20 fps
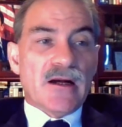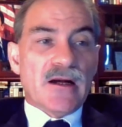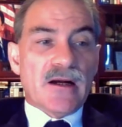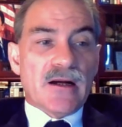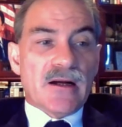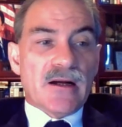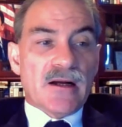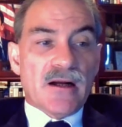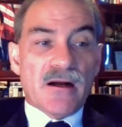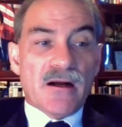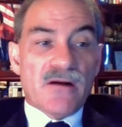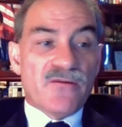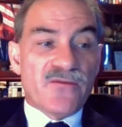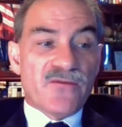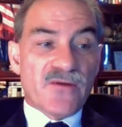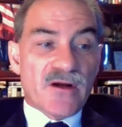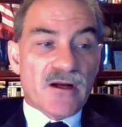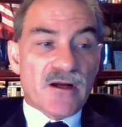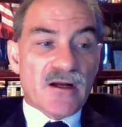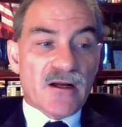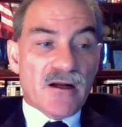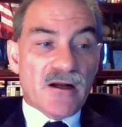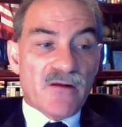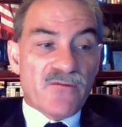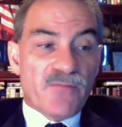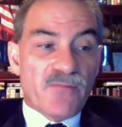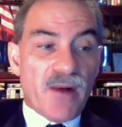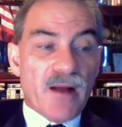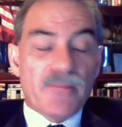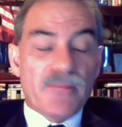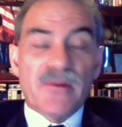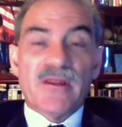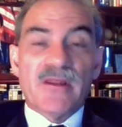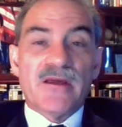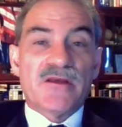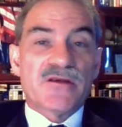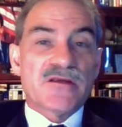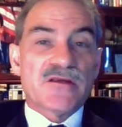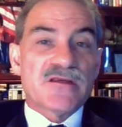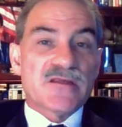of
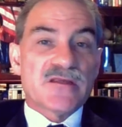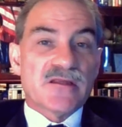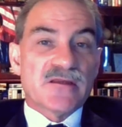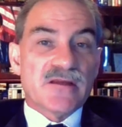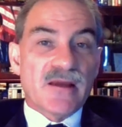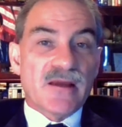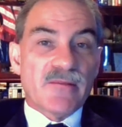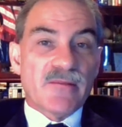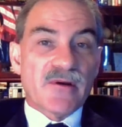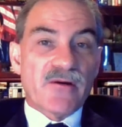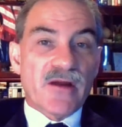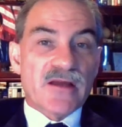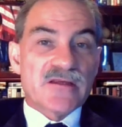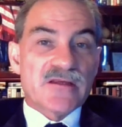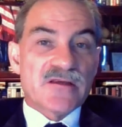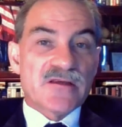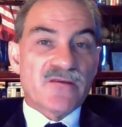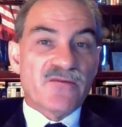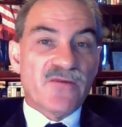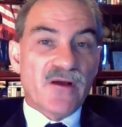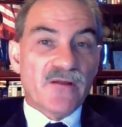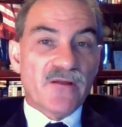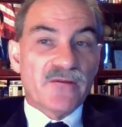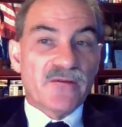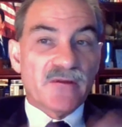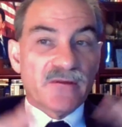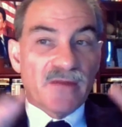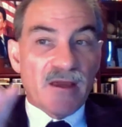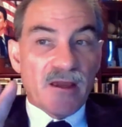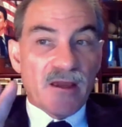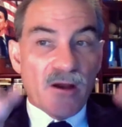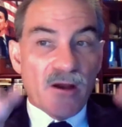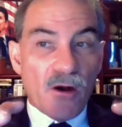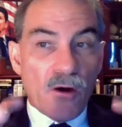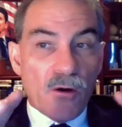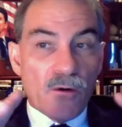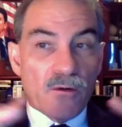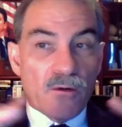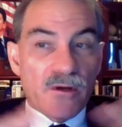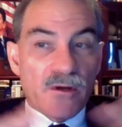populations that the Democrats have felt that they
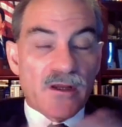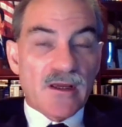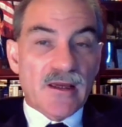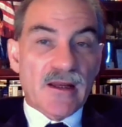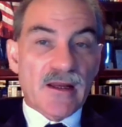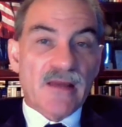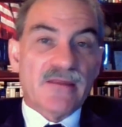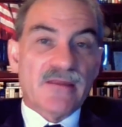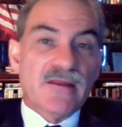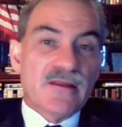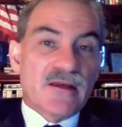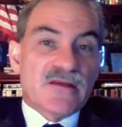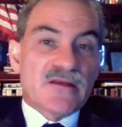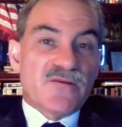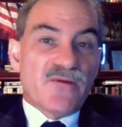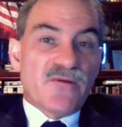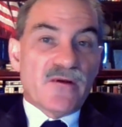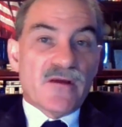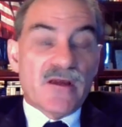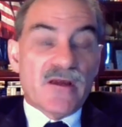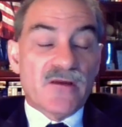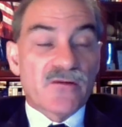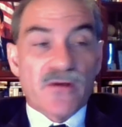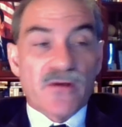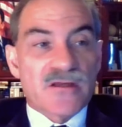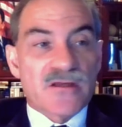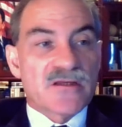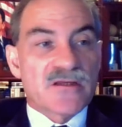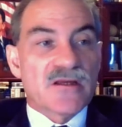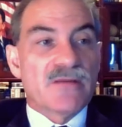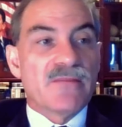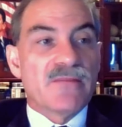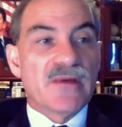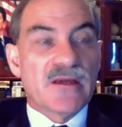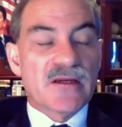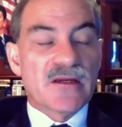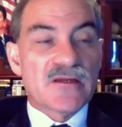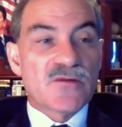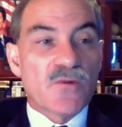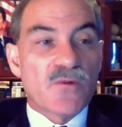owned. And I think that's very interesting,
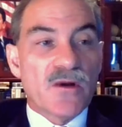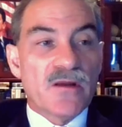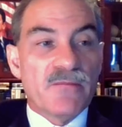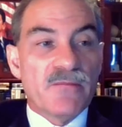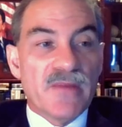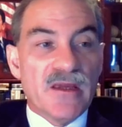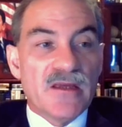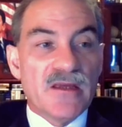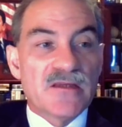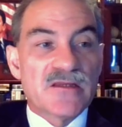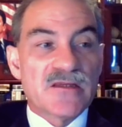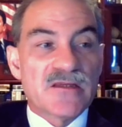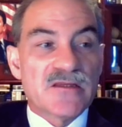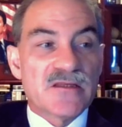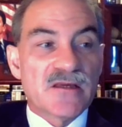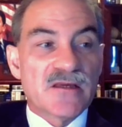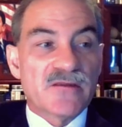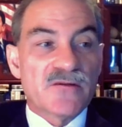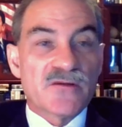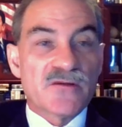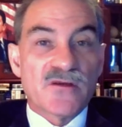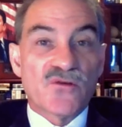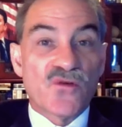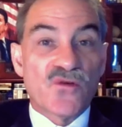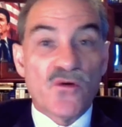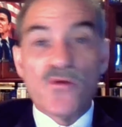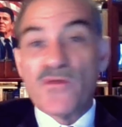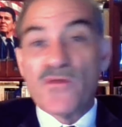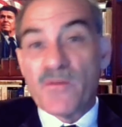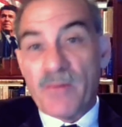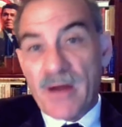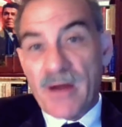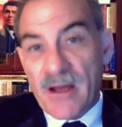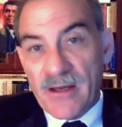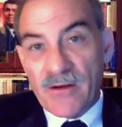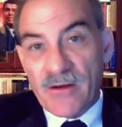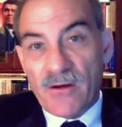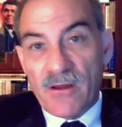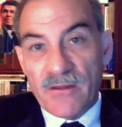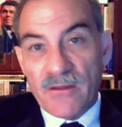because what it means is that there's a truth
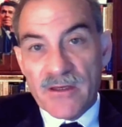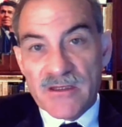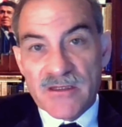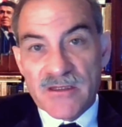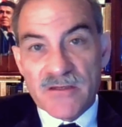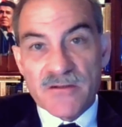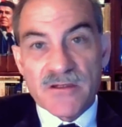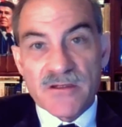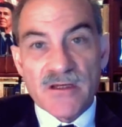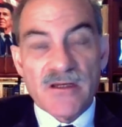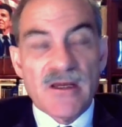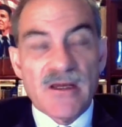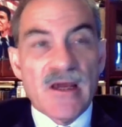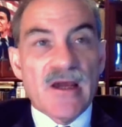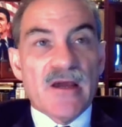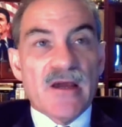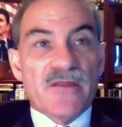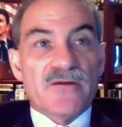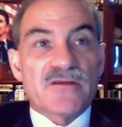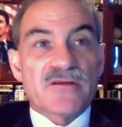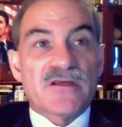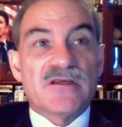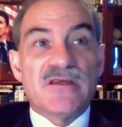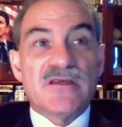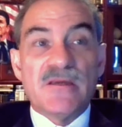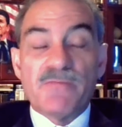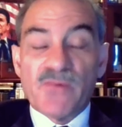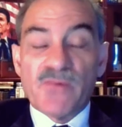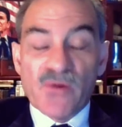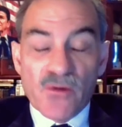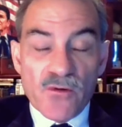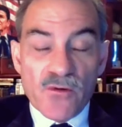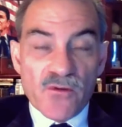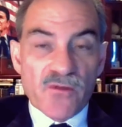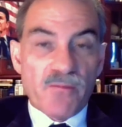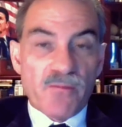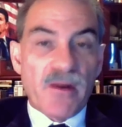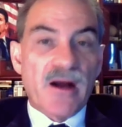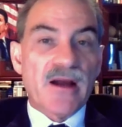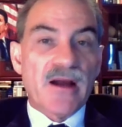behind all this. There's a deep
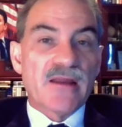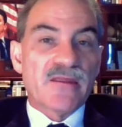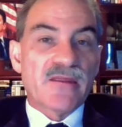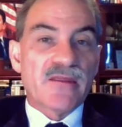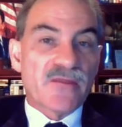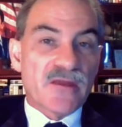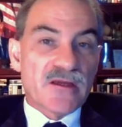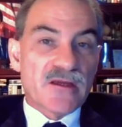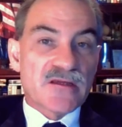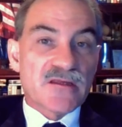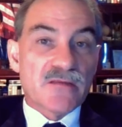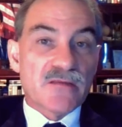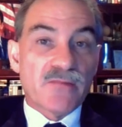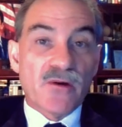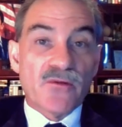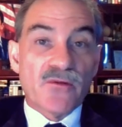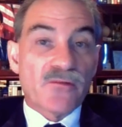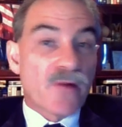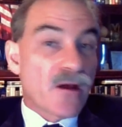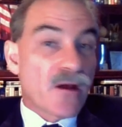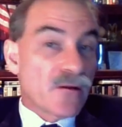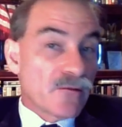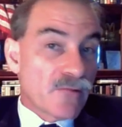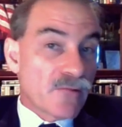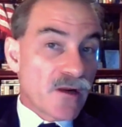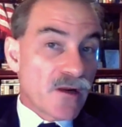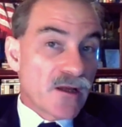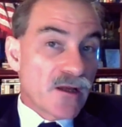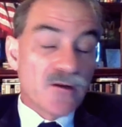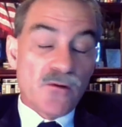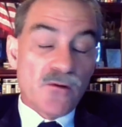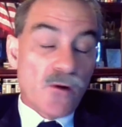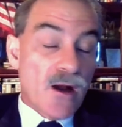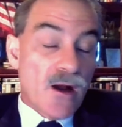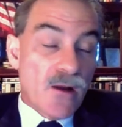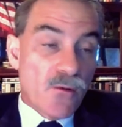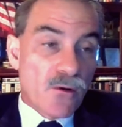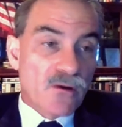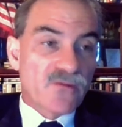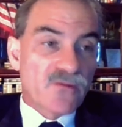truth behind the things that both Ronald Reagan, who
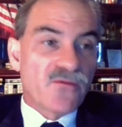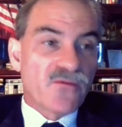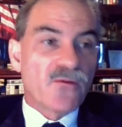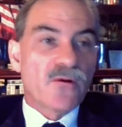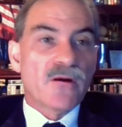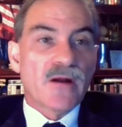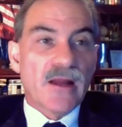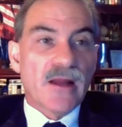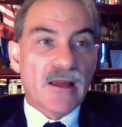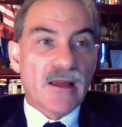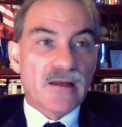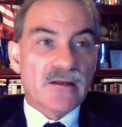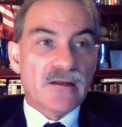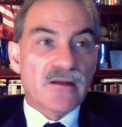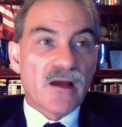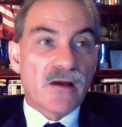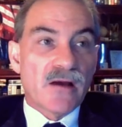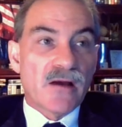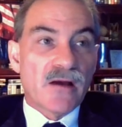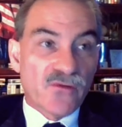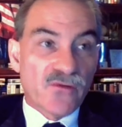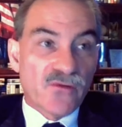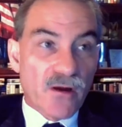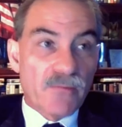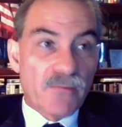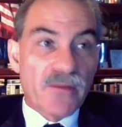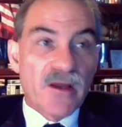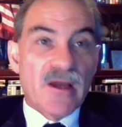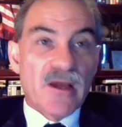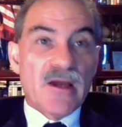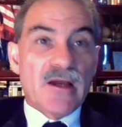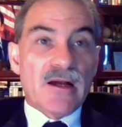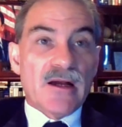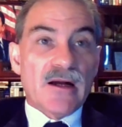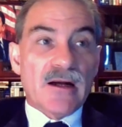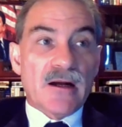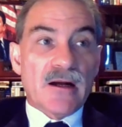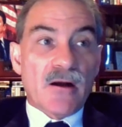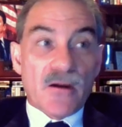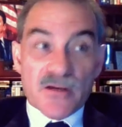I work for, and Donald Trump
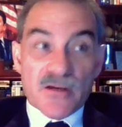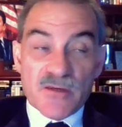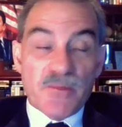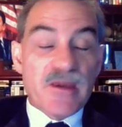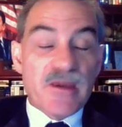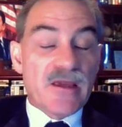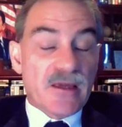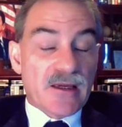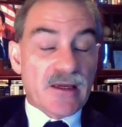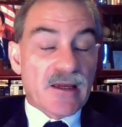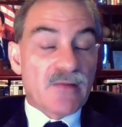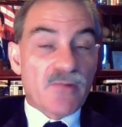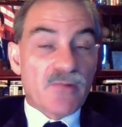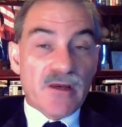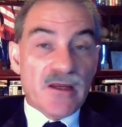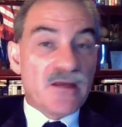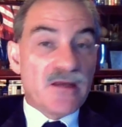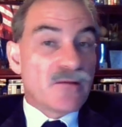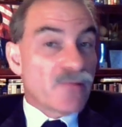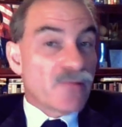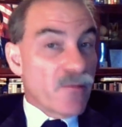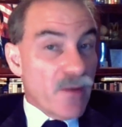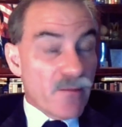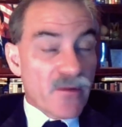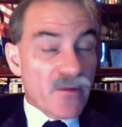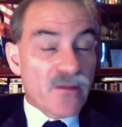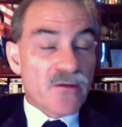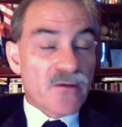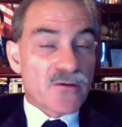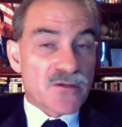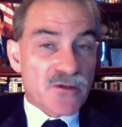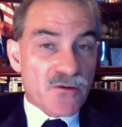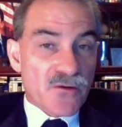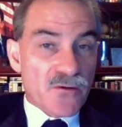are speaking. And we need to remember those